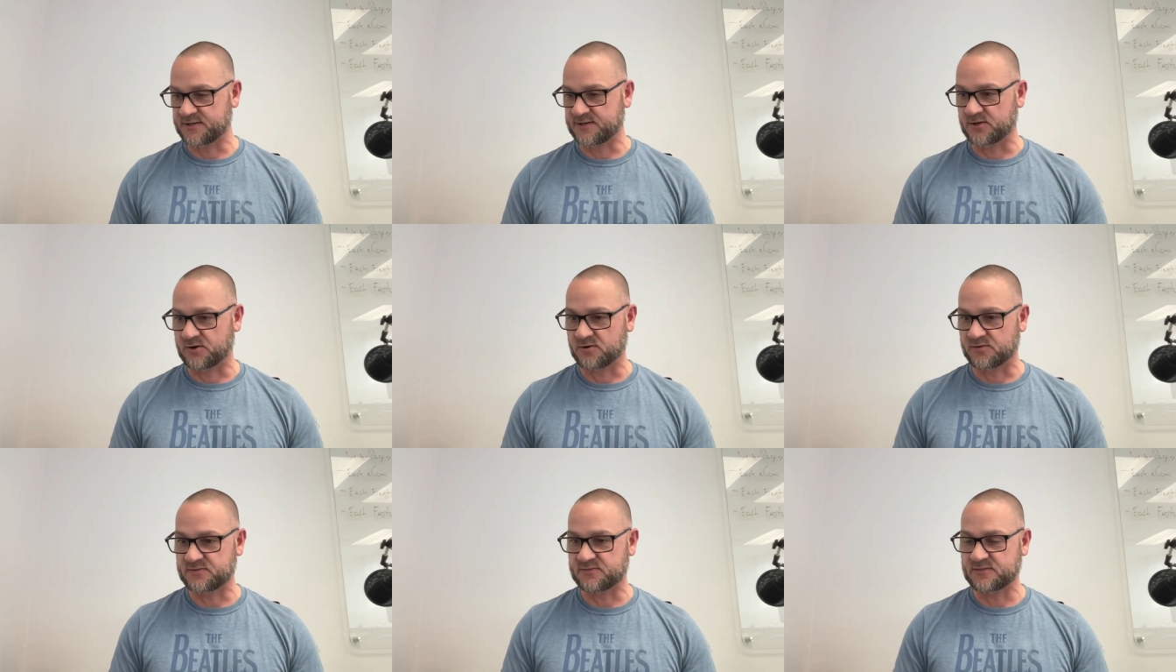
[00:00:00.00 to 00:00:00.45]
you
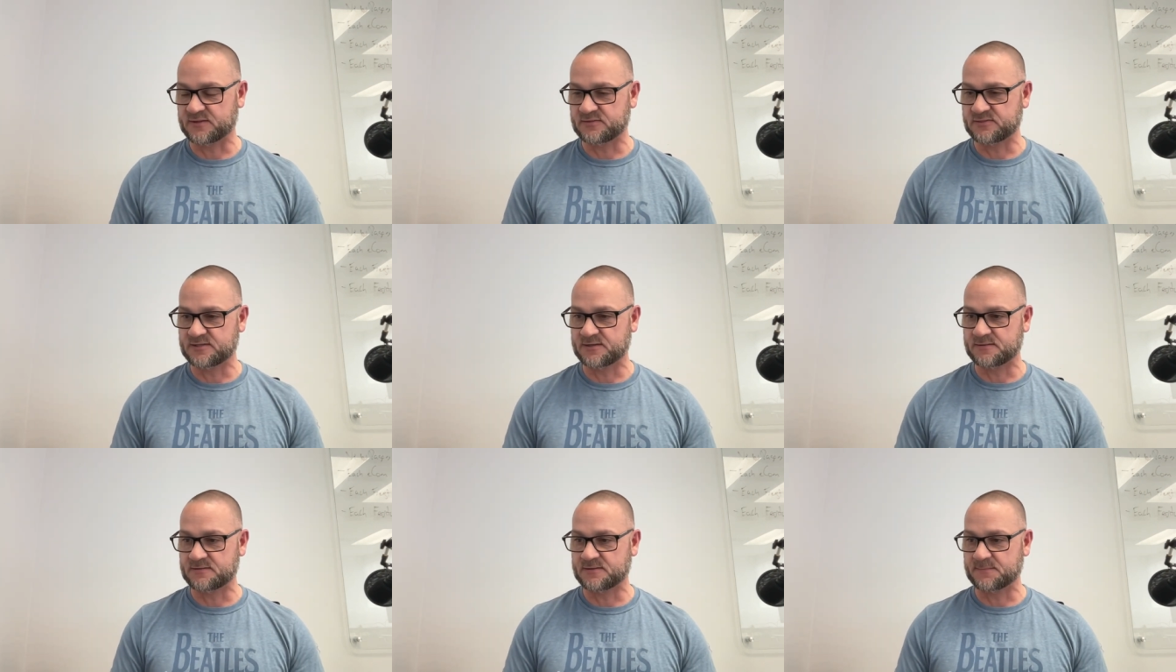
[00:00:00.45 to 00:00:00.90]
know,
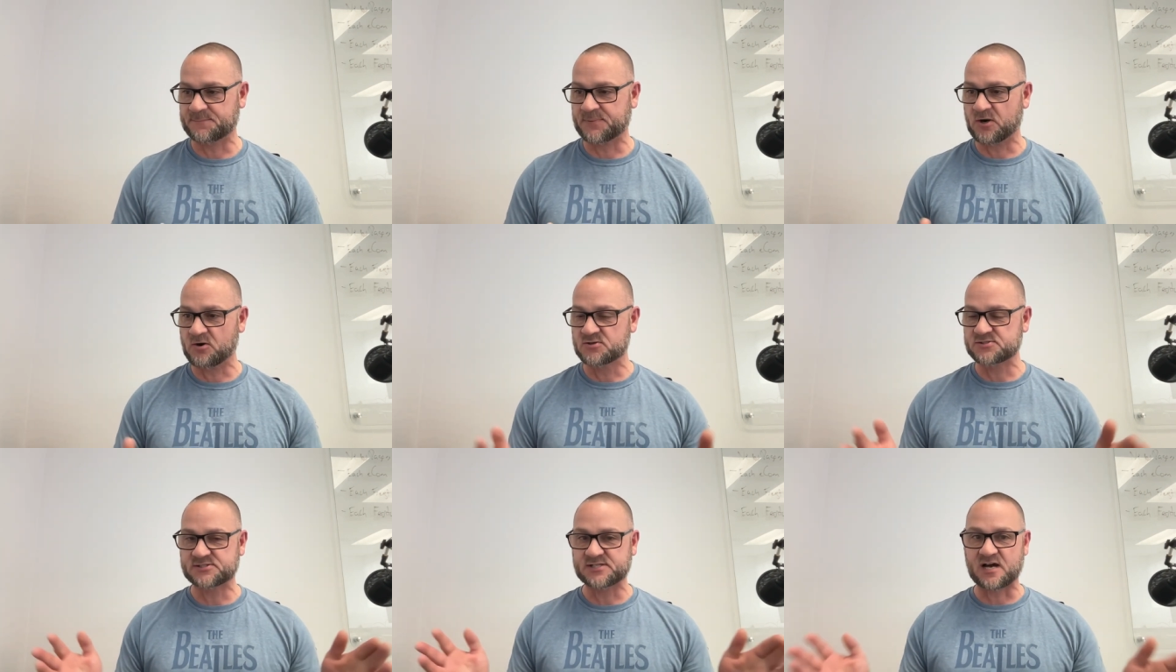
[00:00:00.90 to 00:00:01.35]
the, the, the
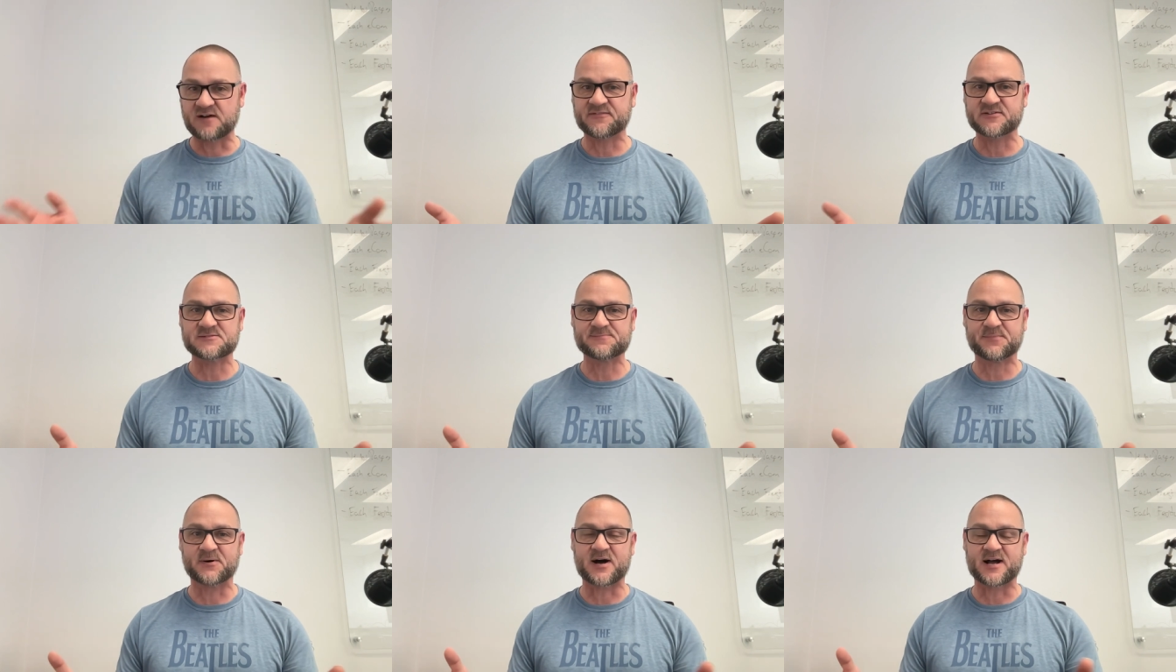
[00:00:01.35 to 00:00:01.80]
post
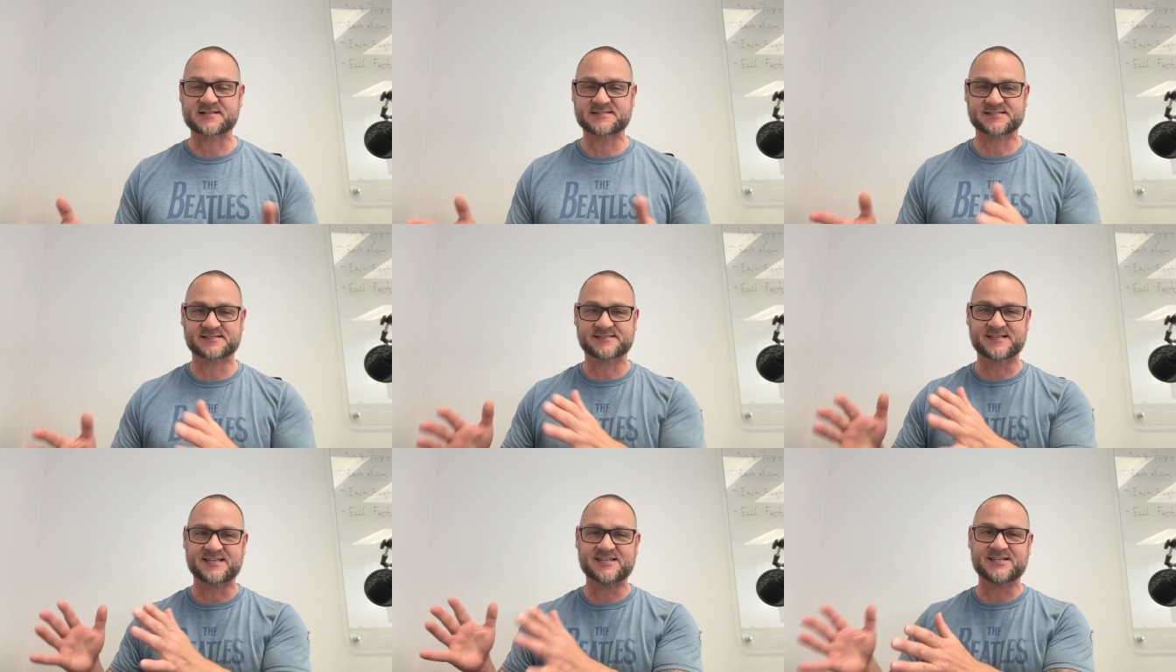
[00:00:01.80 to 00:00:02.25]
office
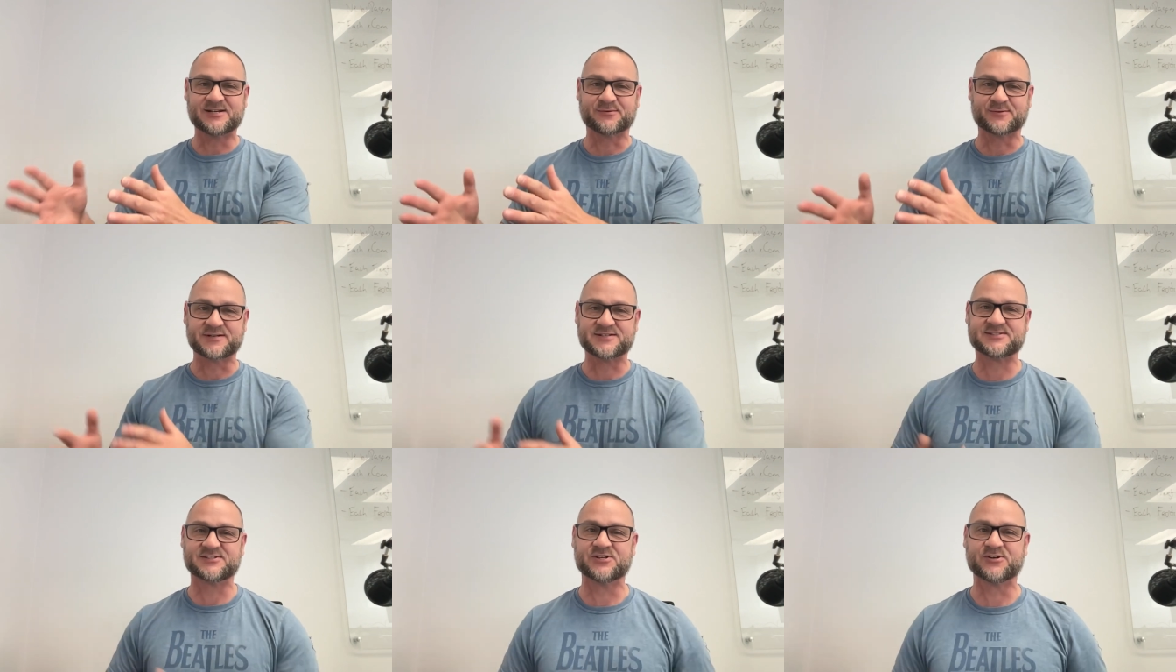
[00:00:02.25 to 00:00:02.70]
boxes that you
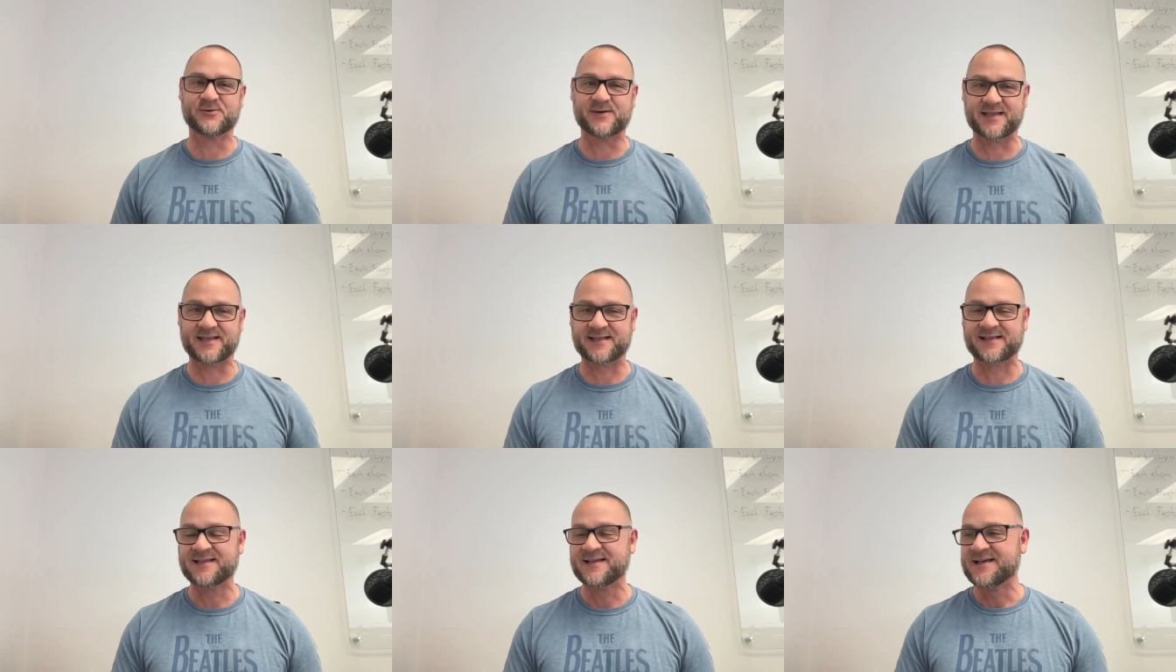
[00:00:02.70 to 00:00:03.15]
were
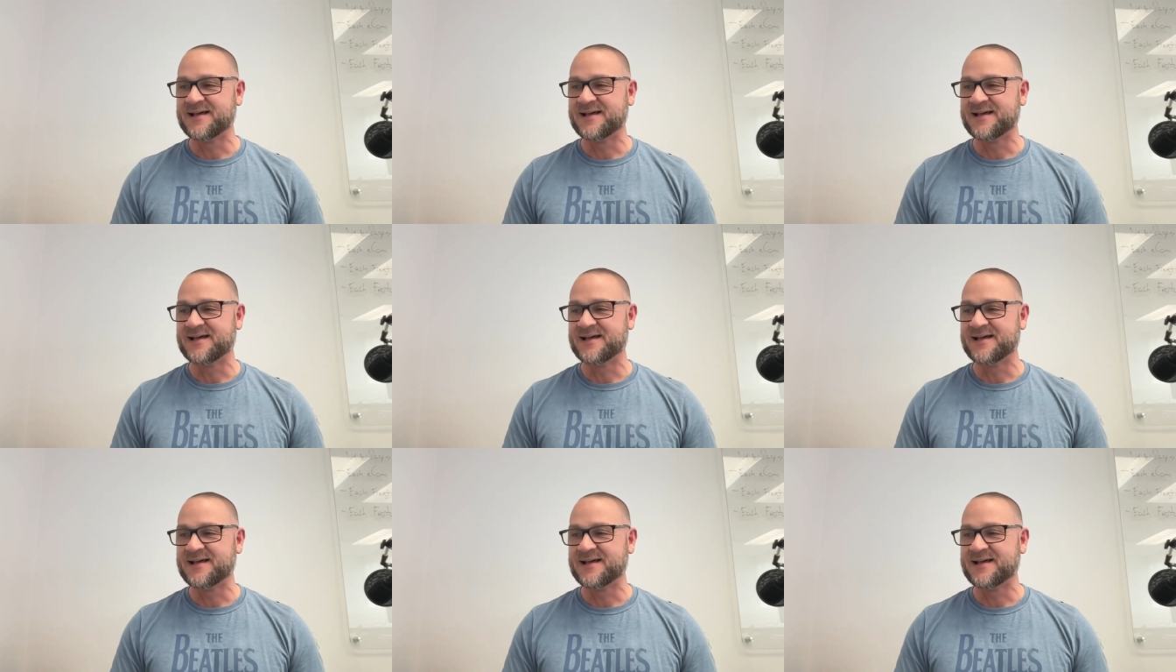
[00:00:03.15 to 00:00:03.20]
doing.